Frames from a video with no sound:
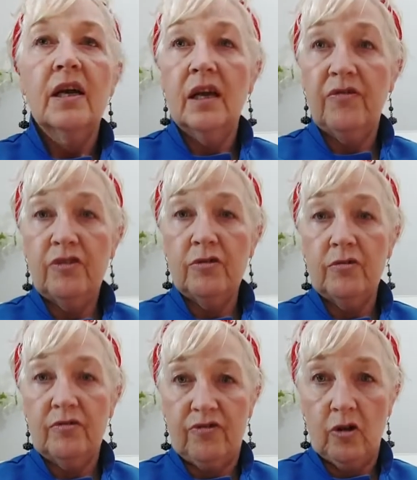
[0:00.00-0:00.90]
If
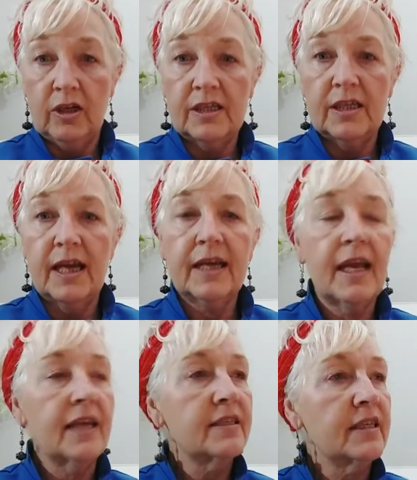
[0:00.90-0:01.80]
you fall into that
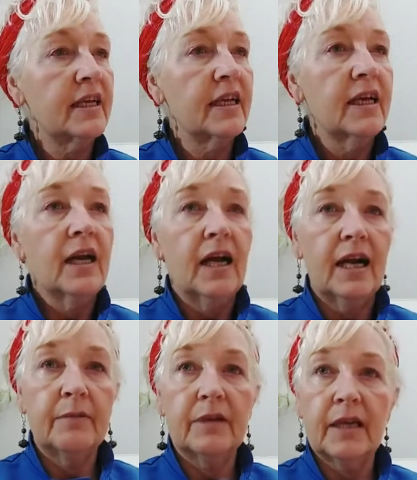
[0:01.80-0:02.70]
category,
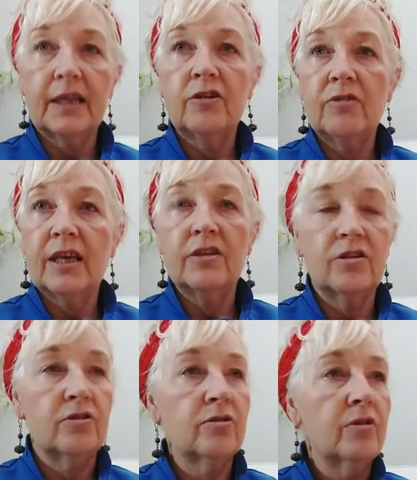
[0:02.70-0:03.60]
I would like you then
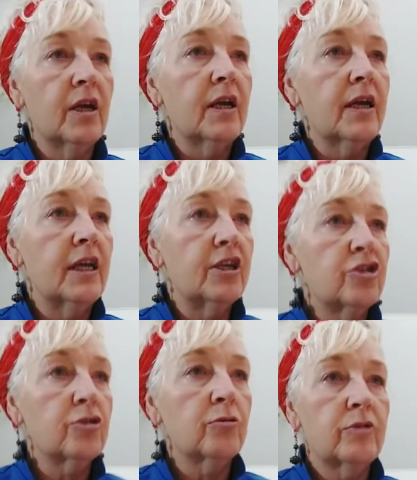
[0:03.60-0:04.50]
to do a
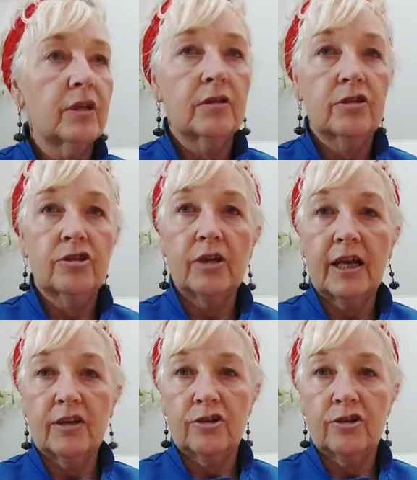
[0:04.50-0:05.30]
shoulder stretch.